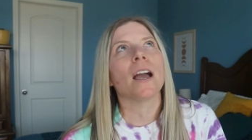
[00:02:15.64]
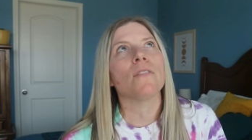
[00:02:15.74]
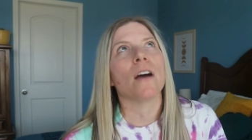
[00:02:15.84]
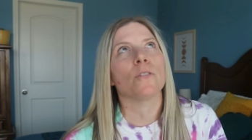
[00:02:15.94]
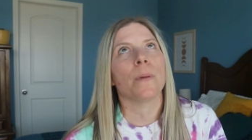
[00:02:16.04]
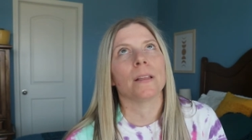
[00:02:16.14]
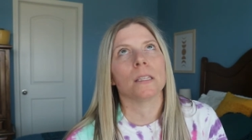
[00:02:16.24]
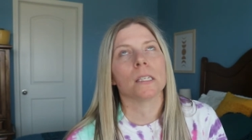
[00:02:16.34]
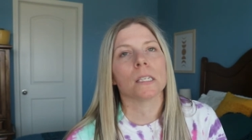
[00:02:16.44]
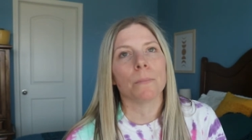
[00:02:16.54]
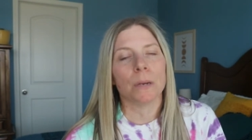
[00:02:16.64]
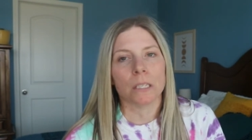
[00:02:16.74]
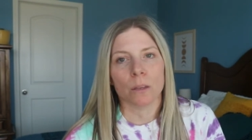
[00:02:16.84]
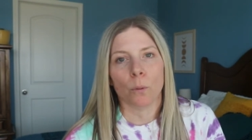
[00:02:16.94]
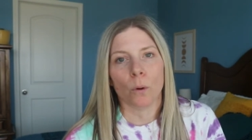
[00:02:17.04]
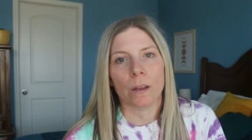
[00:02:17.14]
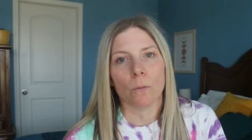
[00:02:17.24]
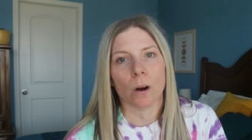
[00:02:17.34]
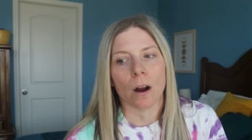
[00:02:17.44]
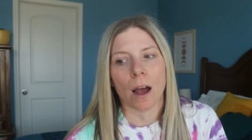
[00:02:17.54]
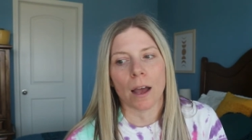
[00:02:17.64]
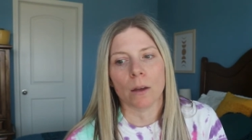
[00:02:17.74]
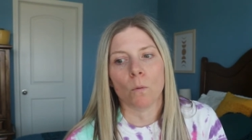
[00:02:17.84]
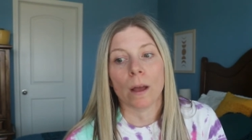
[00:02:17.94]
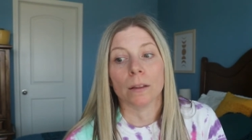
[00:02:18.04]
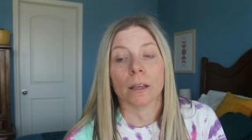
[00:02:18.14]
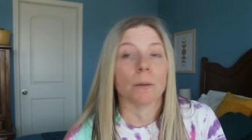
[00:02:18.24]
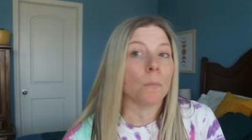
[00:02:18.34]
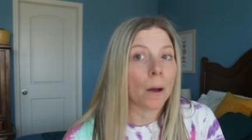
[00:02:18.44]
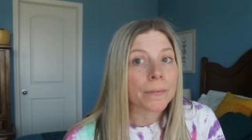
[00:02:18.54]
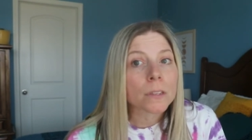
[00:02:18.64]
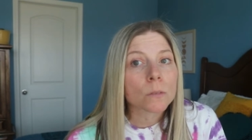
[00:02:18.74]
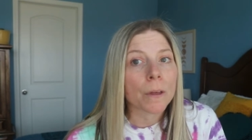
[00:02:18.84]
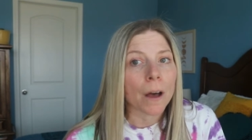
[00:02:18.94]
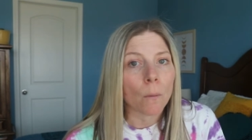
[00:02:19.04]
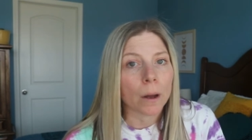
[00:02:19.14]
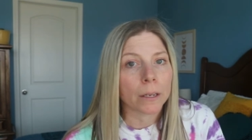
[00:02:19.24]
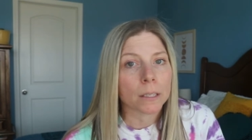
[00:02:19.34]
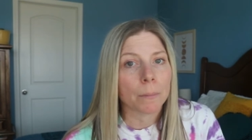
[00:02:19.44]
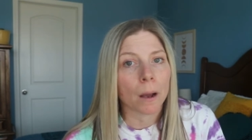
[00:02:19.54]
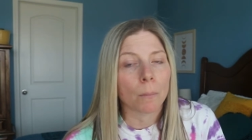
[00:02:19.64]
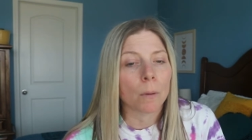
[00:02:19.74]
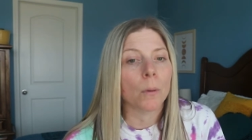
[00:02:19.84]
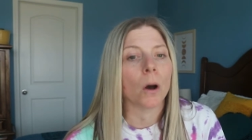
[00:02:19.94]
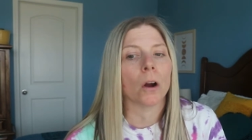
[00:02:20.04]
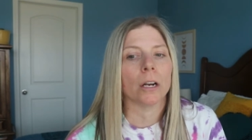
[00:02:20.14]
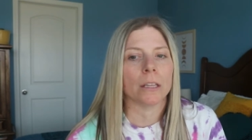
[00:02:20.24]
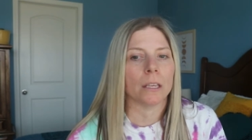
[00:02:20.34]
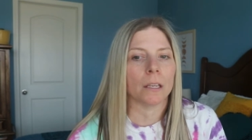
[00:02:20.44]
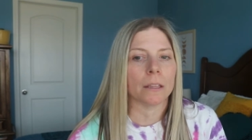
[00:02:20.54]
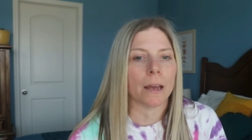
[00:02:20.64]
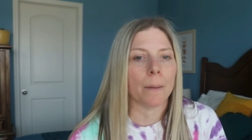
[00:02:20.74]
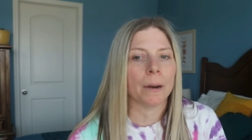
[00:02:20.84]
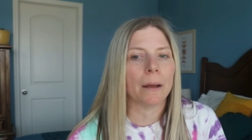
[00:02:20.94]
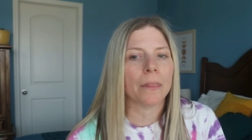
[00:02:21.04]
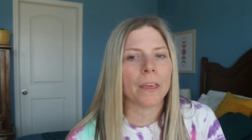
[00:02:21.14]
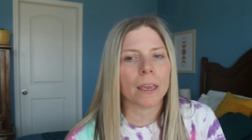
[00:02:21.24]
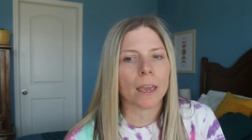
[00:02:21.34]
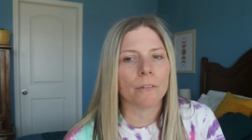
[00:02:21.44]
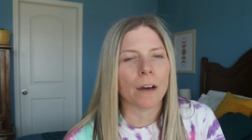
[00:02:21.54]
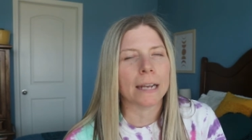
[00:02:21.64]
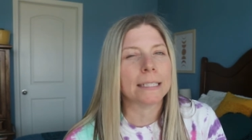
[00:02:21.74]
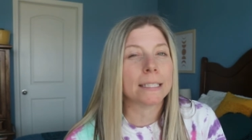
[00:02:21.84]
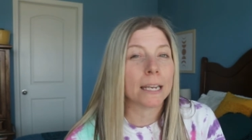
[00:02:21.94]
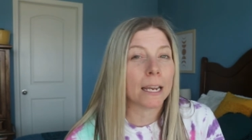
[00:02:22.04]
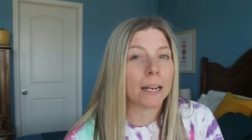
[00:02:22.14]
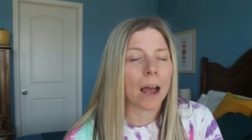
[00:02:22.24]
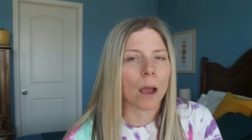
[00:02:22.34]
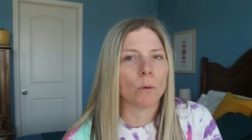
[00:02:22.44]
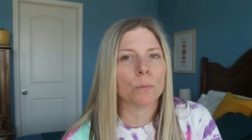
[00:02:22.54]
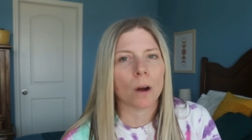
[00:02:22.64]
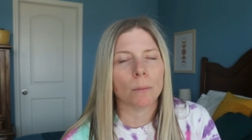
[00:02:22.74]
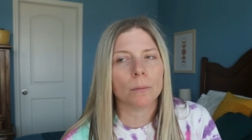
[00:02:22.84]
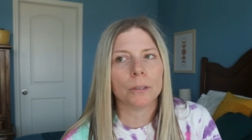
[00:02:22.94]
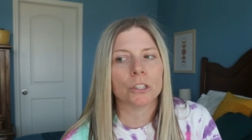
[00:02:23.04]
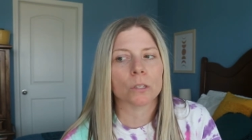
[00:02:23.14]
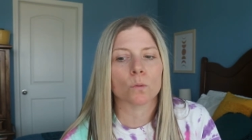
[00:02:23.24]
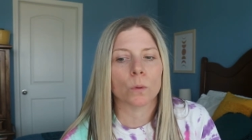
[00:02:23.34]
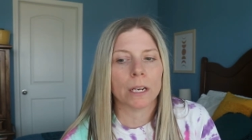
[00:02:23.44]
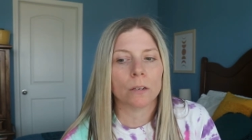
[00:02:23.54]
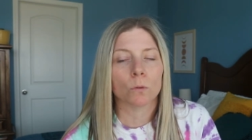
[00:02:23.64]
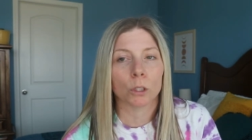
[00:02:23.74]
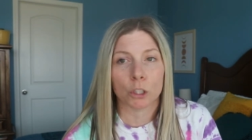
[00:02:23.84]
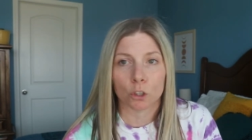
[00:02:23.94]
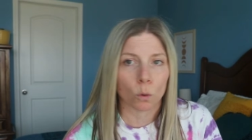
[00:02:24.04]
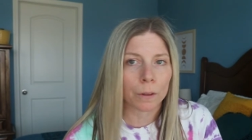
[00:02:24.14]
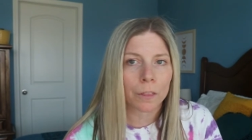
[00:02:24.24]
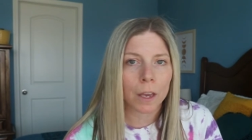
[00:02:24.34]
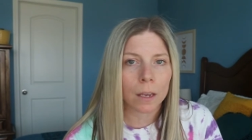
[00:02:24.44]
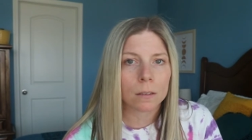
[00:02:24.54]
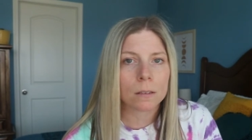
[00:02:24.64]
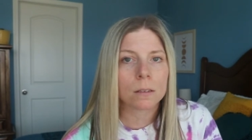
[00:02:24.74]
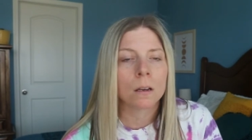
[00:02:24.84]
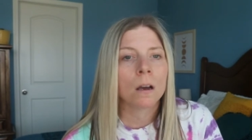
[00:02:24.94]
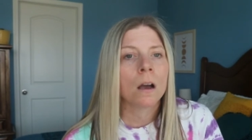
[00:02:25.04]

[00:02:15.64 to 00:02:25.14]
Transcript: think I've ever been slumpy to the point where I went like months without wanting to pick up a book or anything like that. But I think if I did, I would probably just read really short things,